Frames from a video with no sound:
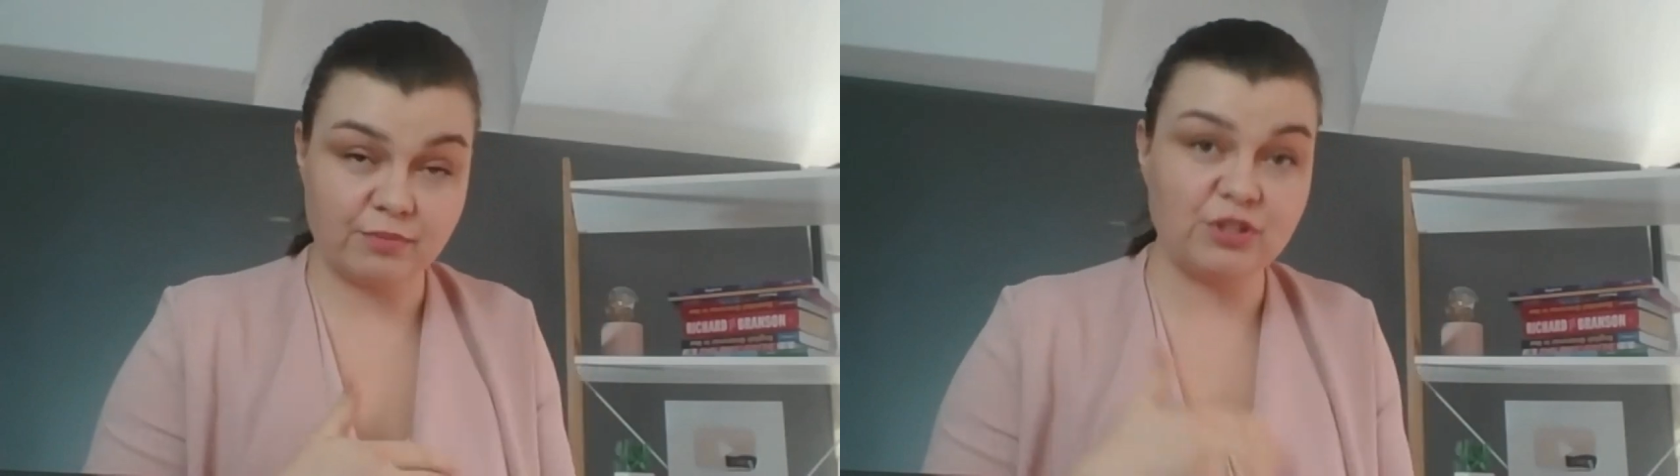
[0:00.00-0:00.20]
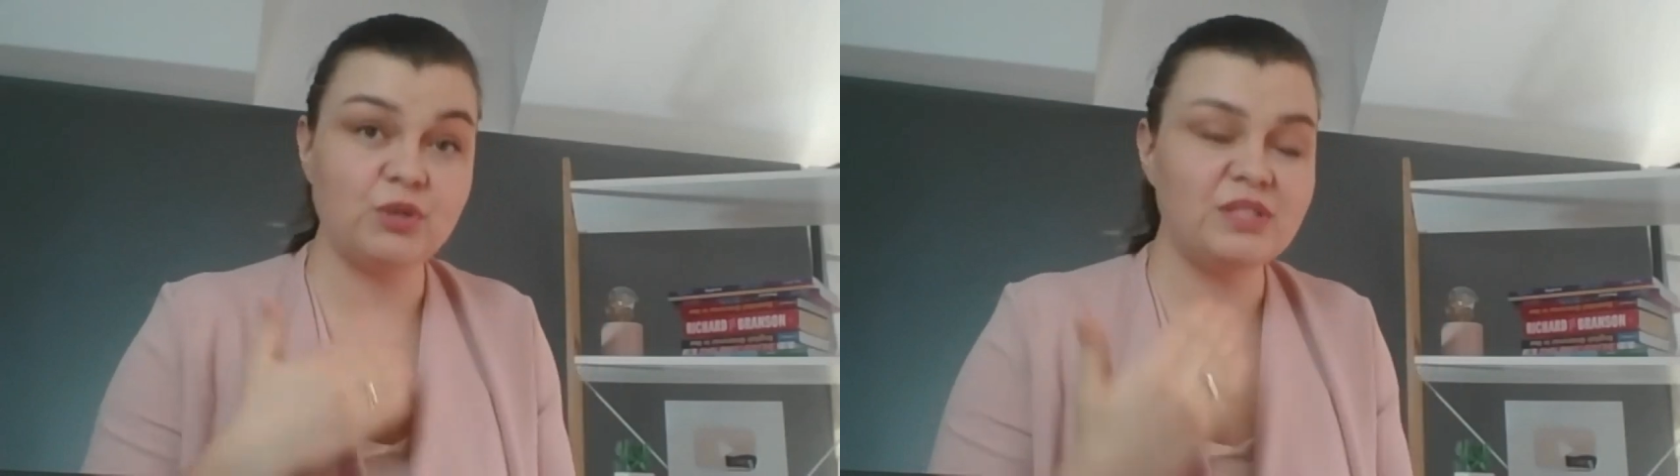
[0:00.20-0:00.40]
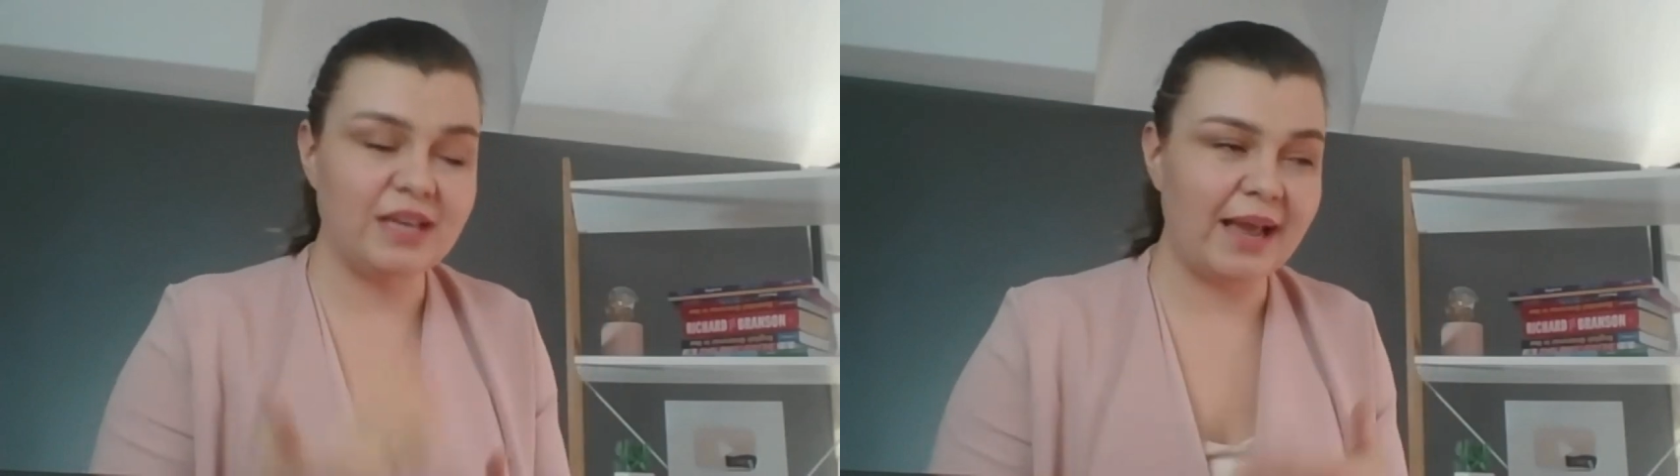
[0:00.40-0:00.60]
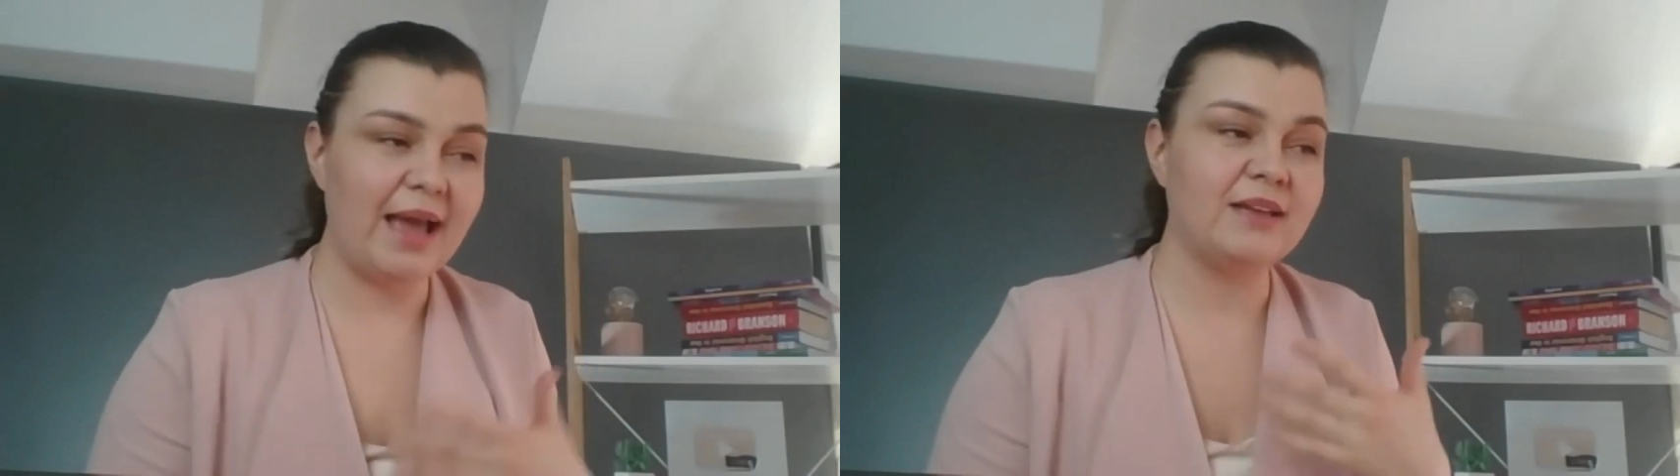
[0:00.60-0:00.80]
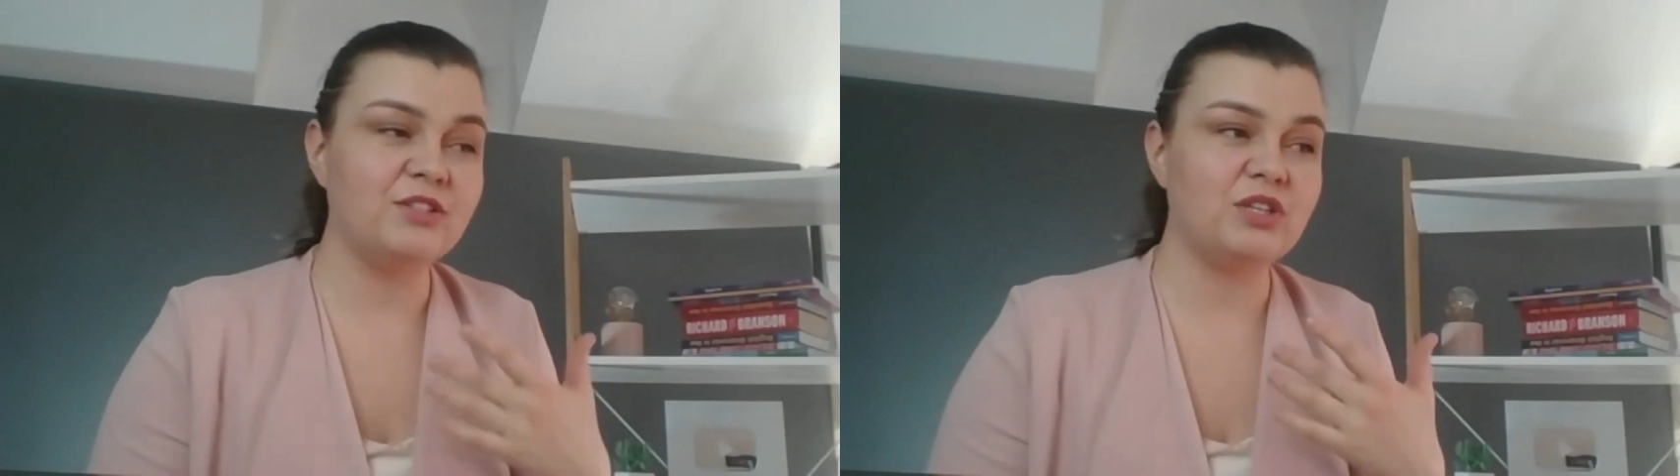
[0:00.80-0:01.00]
producing
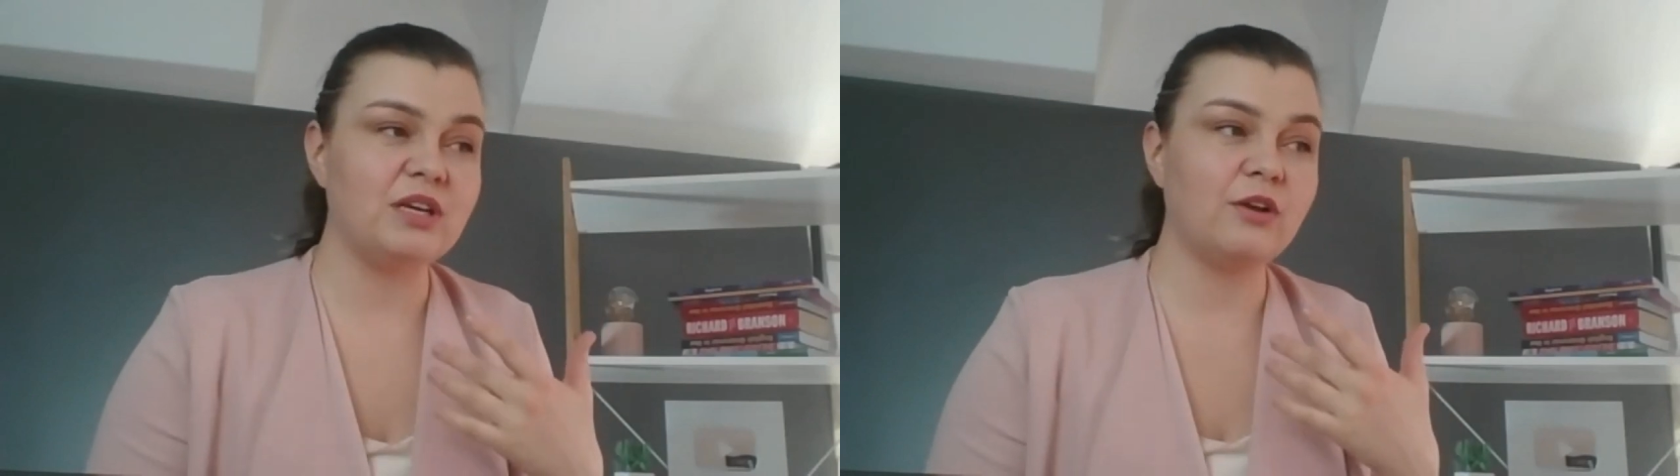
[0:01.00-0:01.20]
and